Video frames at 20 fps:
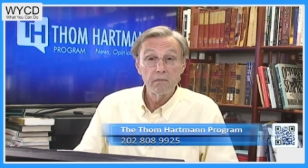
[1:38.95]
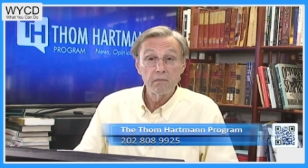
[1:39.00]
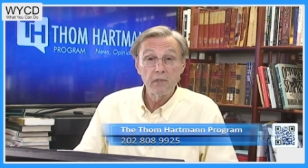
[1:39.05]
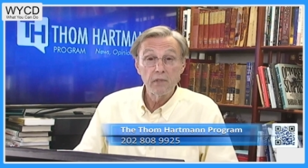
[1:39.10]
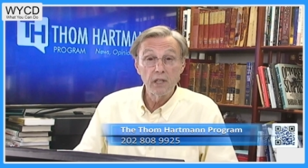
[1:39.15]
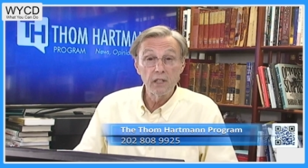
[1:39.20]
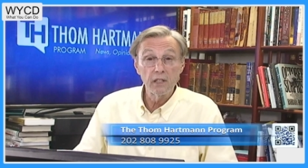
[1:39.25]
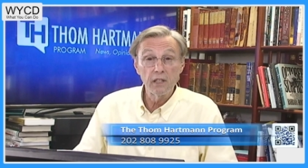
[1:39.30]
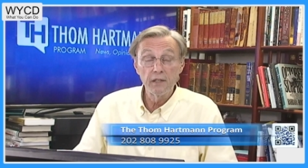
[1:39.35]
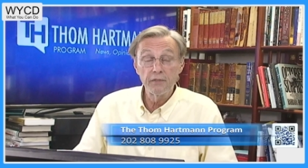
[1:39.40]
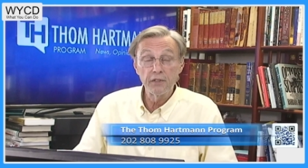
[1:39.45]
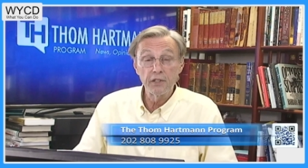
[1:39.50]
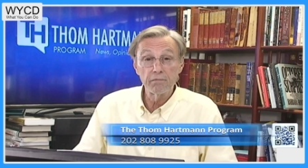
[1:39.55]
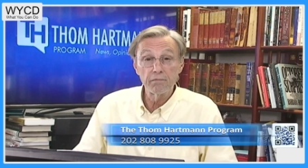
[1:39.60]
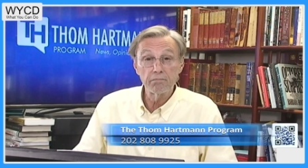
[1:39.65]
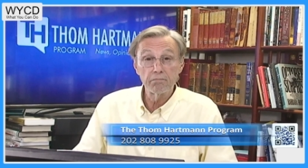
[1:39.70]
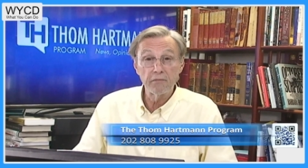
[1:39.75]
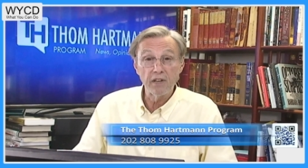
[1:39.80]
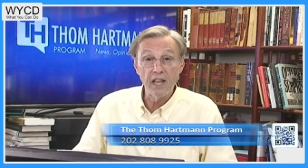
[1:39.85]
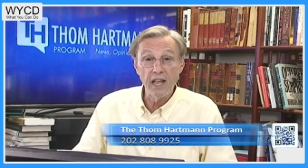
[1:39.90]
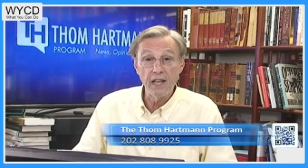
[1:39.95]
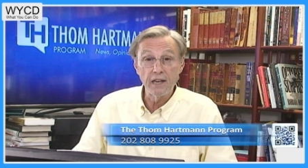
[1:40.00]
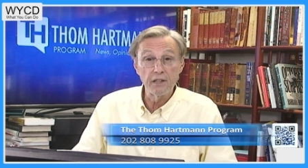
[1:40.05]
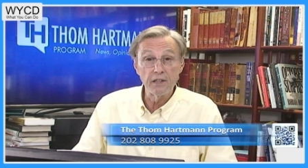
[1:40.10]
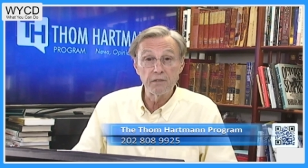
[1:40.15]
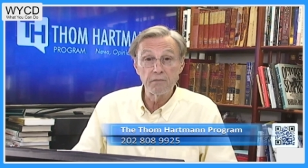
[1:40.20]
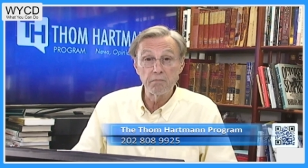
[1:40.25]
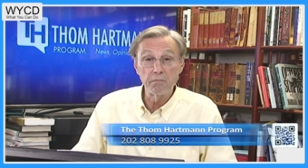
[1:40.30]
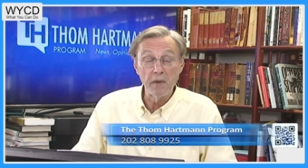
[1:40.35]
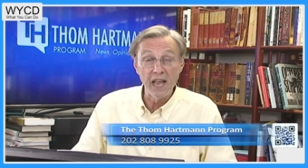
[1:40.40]
They live in
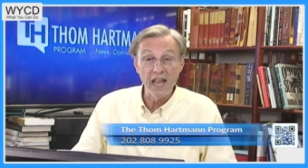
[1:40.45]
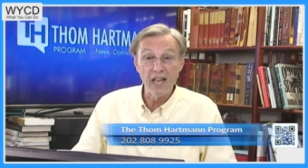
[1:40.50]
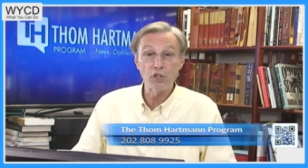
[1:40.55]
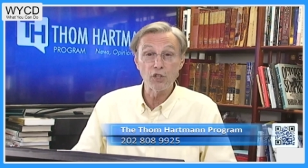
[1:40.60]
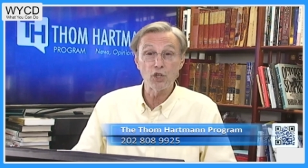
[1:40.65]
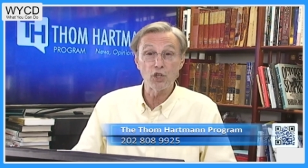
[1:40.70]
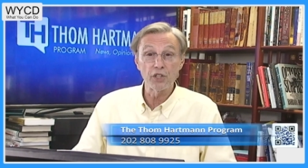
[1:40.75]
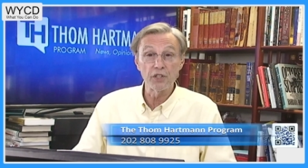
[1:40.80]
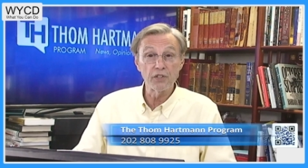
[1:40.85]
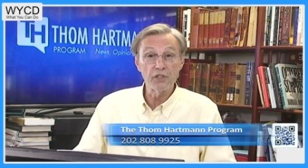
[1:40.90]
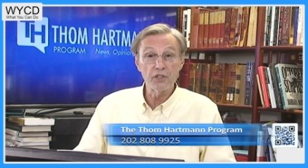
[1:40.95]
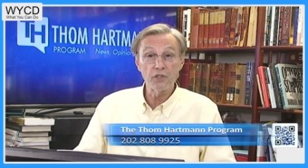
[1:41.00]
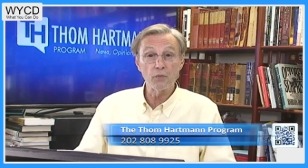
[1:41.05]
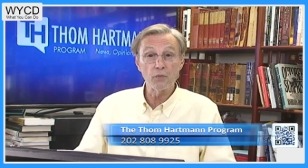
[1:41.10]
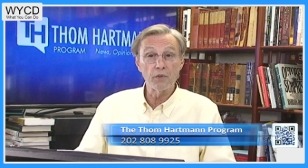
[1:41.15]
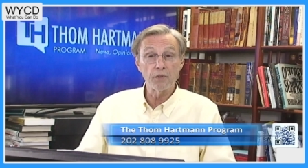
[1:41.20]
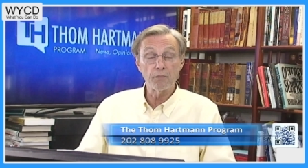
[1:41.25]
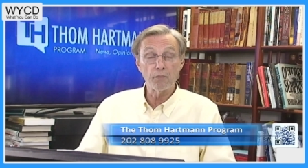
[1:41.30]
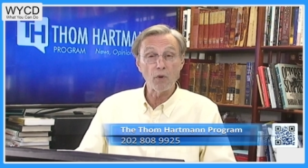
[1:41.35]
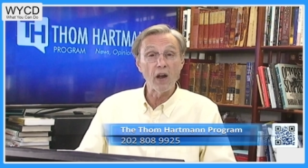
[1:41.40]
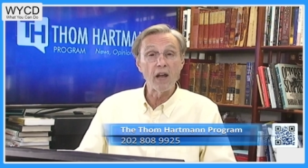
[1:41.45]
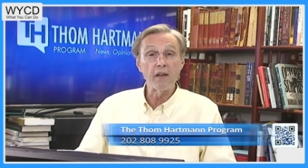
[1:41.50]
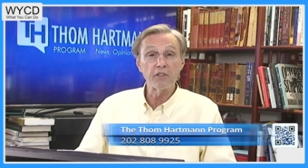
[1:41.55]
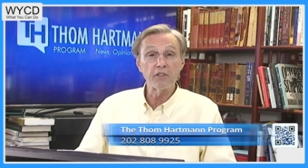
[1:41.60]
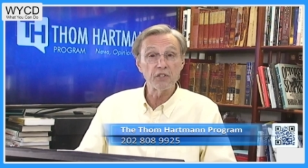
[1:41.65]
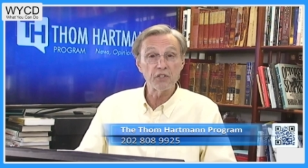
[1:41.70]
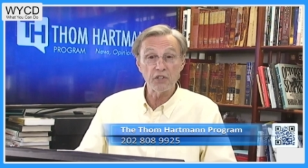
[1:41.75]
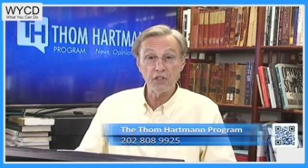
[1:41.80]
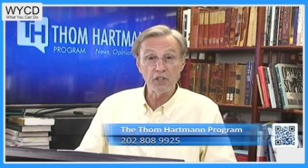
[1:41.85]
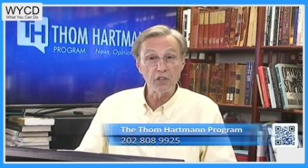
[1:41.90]
gated mansions with
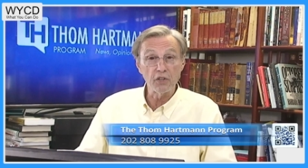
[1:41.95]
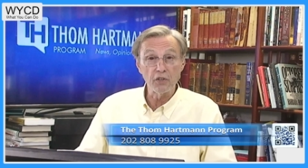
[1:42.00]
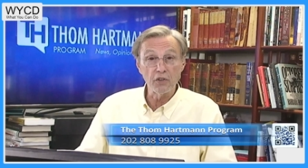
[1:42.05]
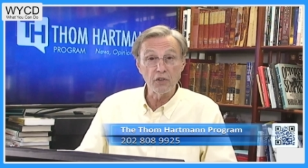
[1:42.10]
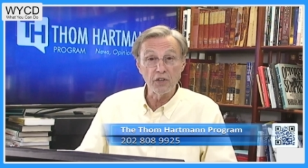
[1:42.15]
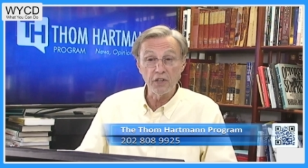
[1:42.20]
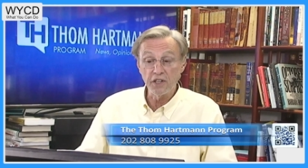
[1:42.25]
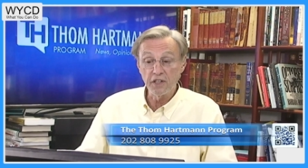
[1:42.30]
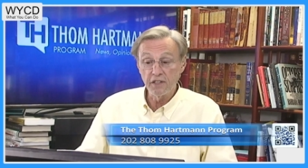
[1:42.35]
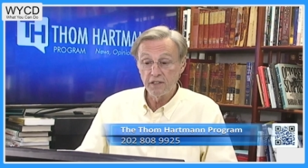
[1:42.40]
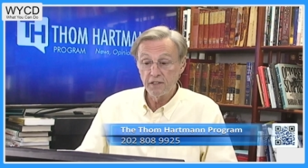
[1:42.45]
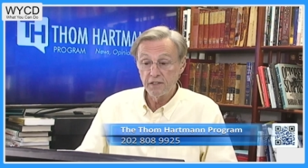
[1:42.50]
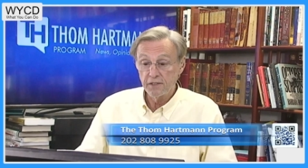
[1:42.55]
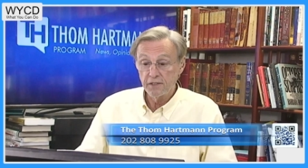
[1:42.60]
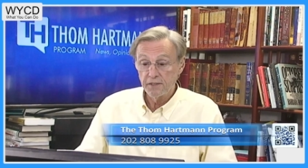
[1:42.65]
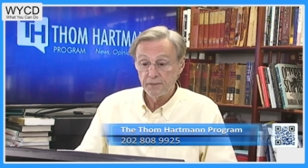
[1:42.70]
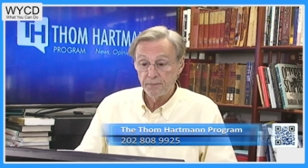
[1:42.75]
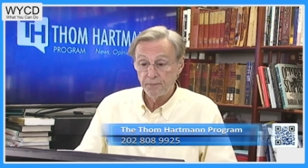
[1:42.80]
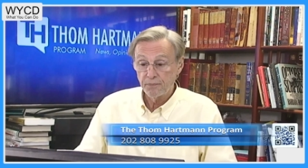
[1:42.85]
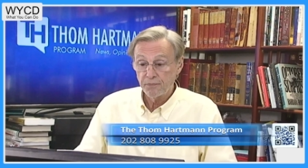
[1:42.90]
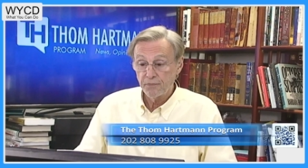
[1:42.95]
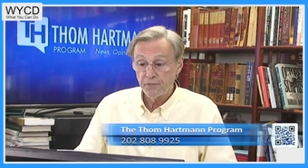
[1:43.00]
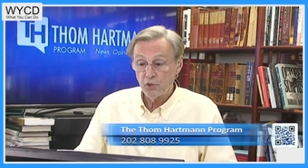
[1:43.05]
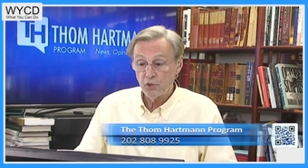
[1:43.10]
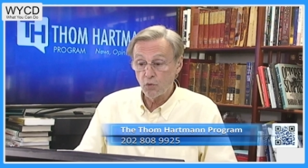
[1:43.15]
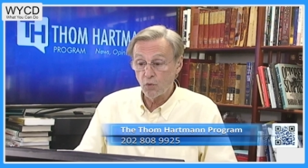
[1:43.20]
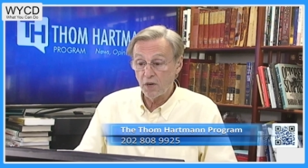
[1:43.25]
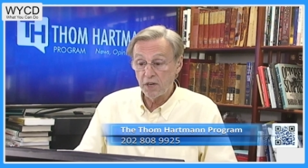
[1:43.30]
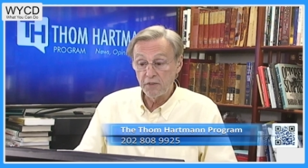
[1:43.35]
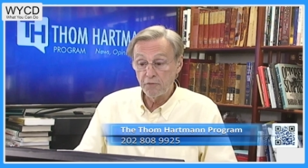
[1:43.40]
private security
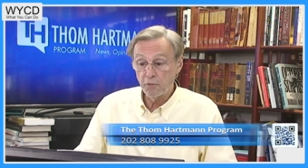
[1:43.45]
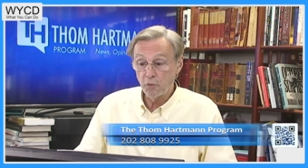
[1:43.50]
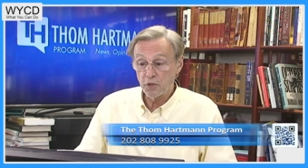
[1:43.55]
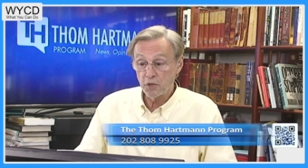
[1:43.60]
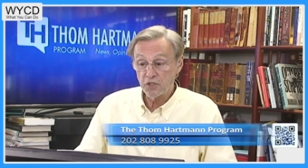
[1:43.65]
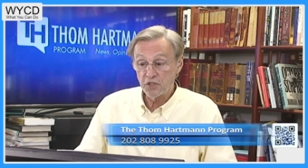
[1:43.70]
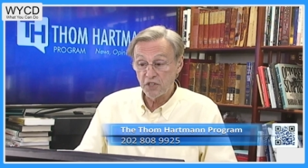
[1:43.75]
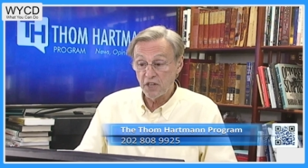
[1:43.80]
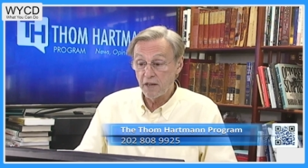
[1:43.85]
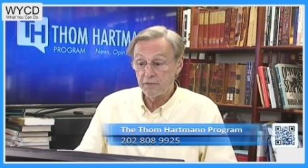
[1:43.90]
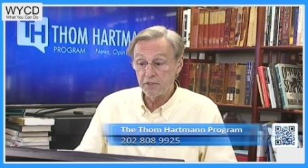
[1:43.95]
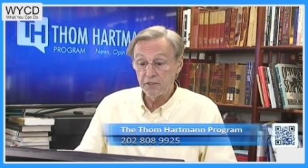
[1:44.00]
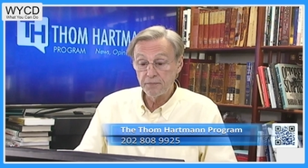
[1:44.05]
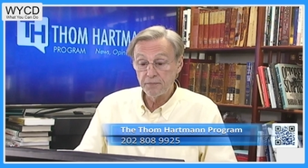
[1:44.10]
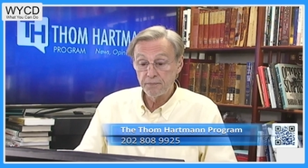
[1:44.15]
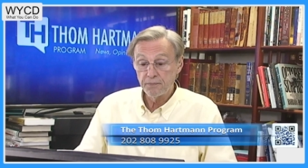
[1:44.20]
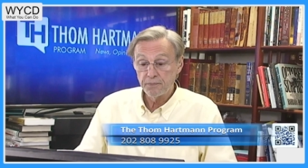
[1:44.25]
24/7.